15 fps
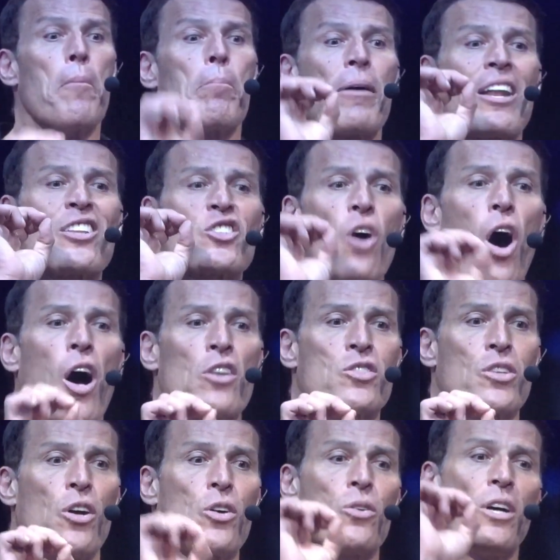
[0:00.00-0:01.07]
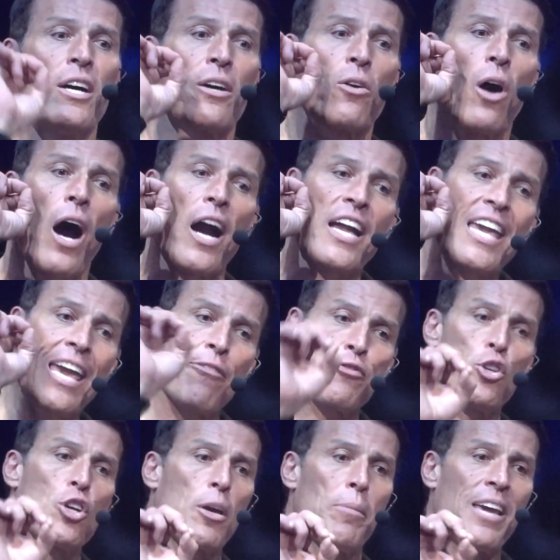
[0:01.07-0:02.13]
but it's also a
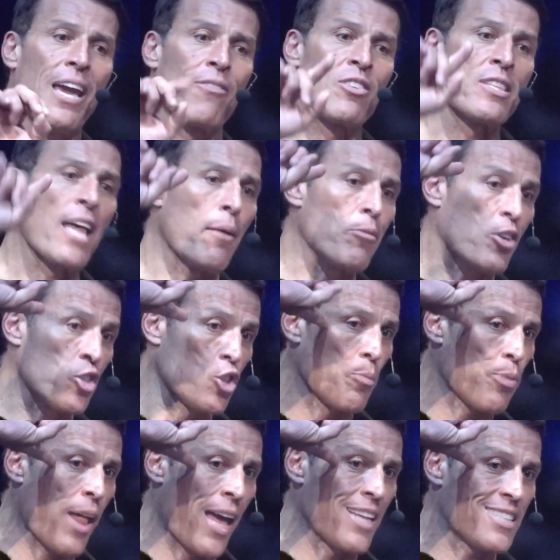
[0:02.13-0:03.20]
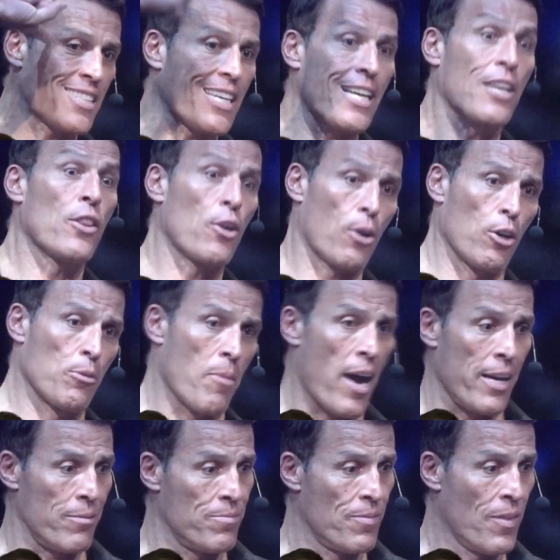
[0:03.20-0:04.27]
gift you could be giving them because you'll plant a seed in their own
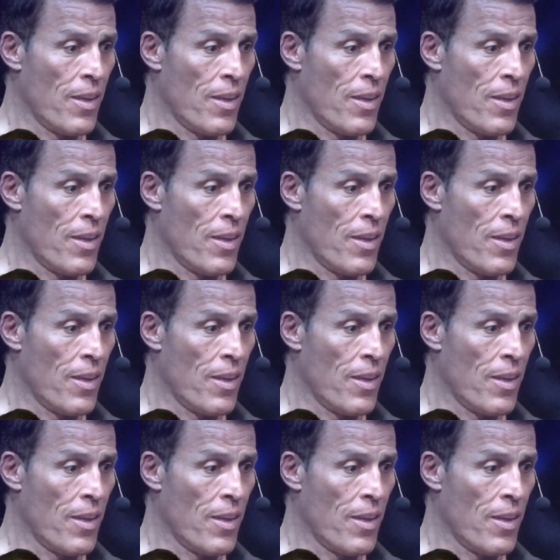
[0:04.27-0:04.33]
mind.